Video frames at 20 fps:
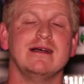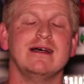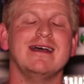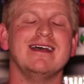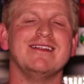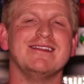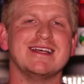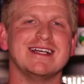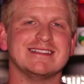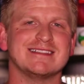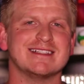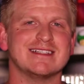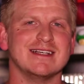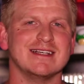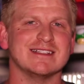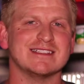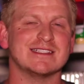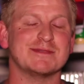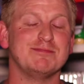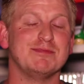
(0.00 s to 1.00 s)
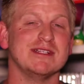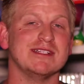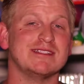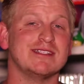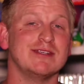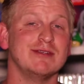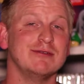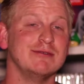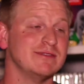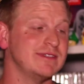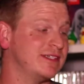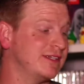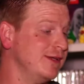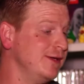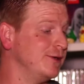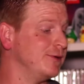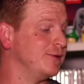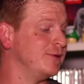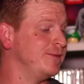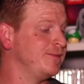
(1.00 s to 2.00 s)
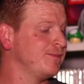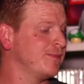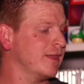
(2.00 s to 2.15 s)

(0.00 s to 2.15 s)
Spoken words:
and that's Splatoon 2.